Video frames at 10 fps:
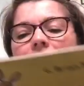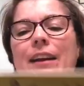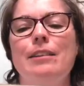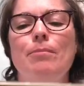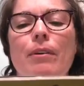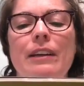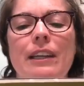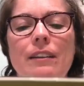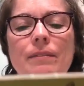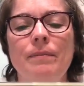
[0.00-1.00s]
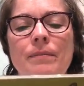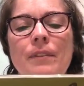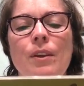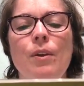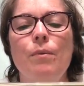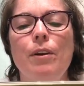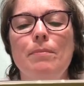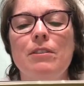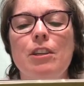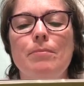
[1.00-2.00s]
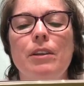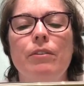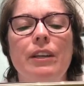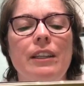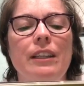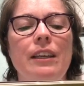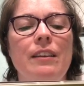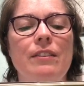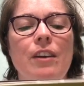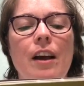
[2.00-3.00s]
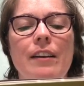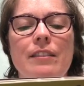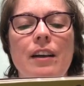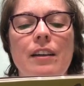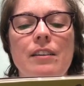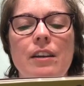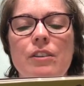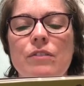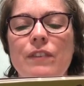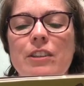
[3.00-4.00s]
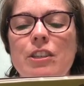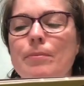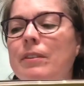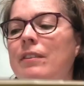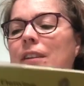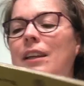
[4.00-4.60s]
next morning, when Mr. McGreely saw his untouched vegetables,